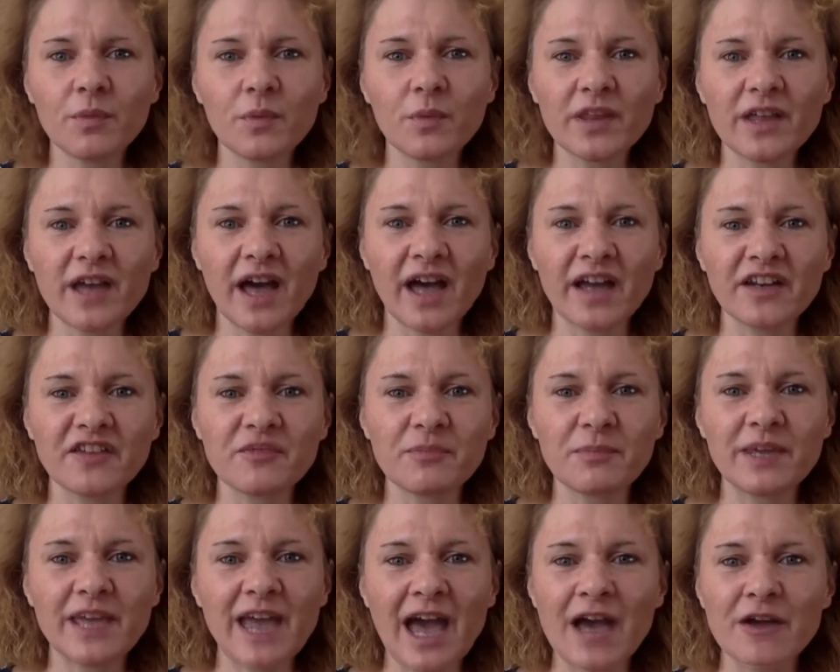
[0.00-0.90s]
will kind of
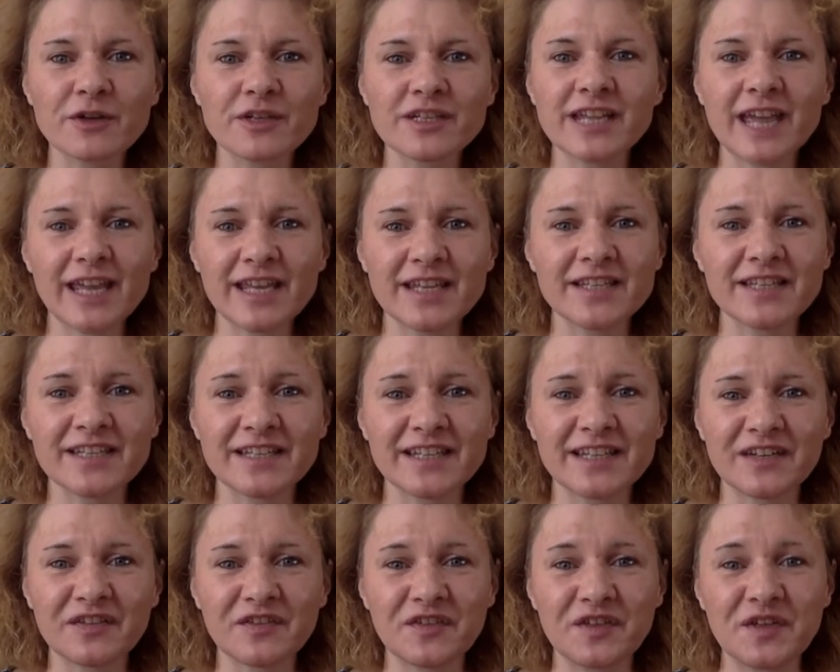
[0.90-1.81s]
be outdated
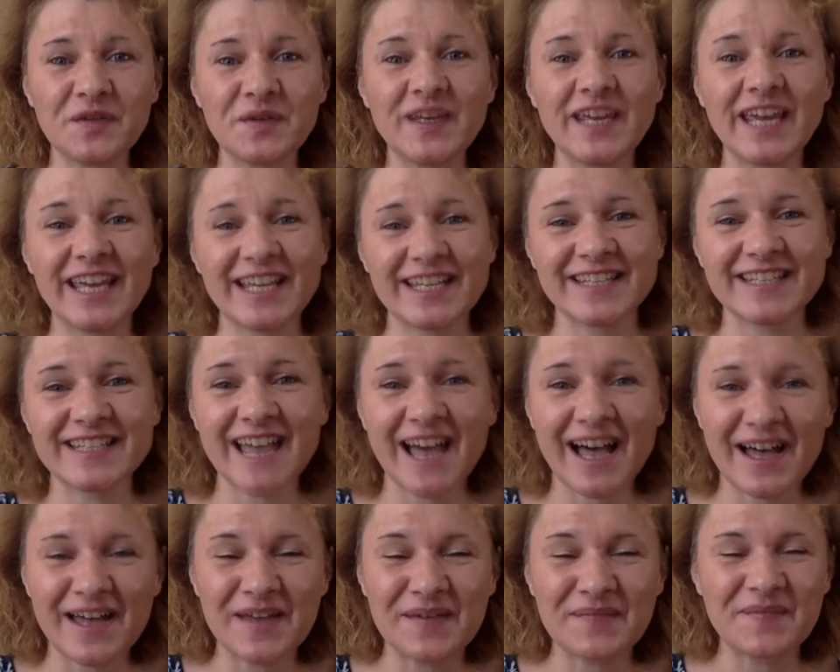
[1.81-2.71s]
in a few years'
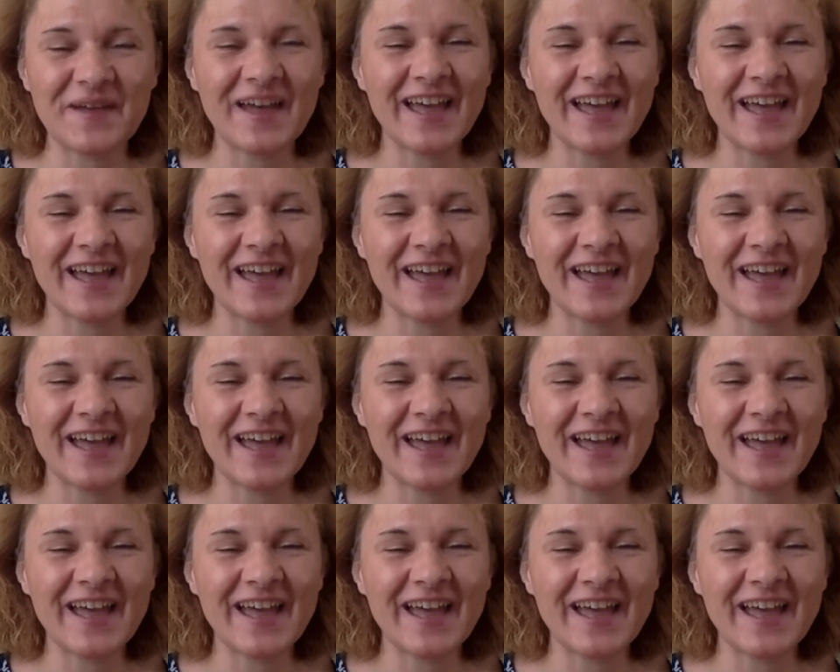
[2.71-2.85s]
time